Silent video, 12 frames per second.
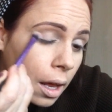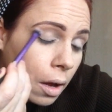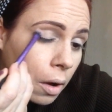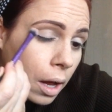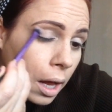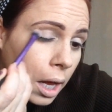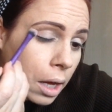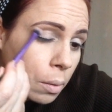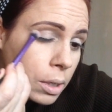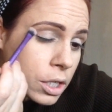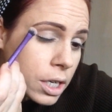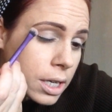okay,
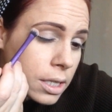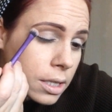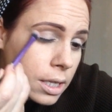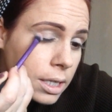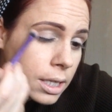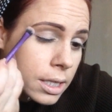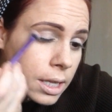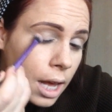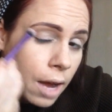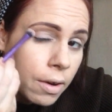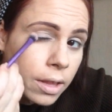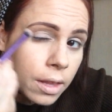this is the
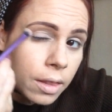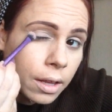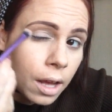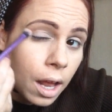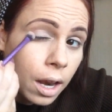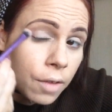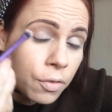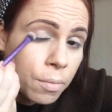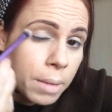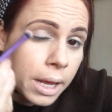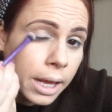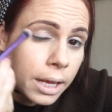area that the colour for
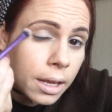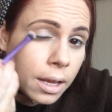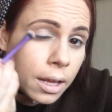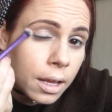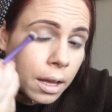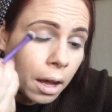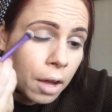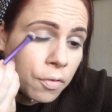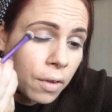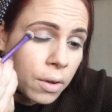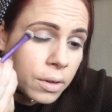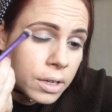me, I
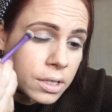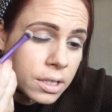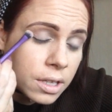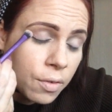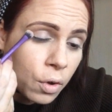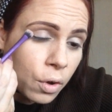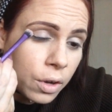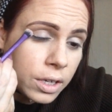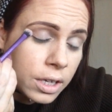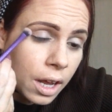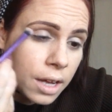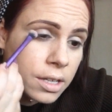focus because I've got
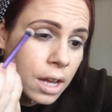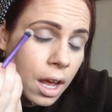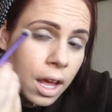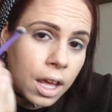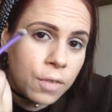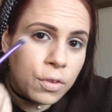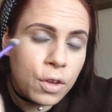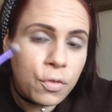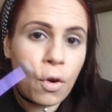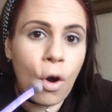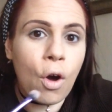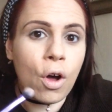hooded eyes. If you've
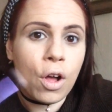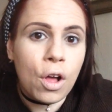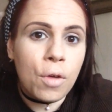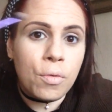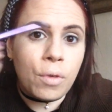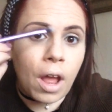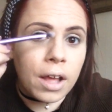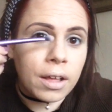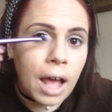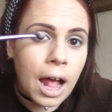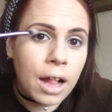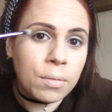got like
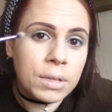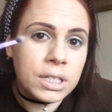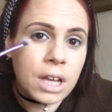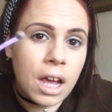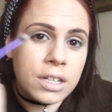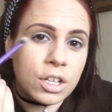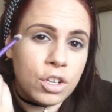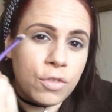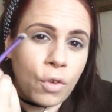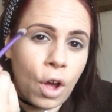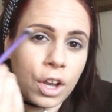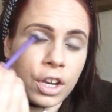almond eyes and you've
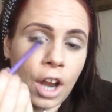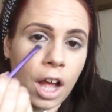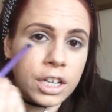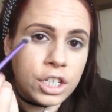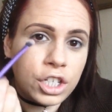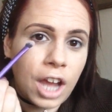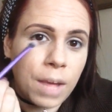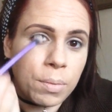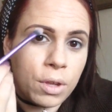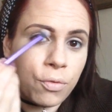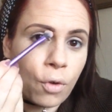got a nice shape, you've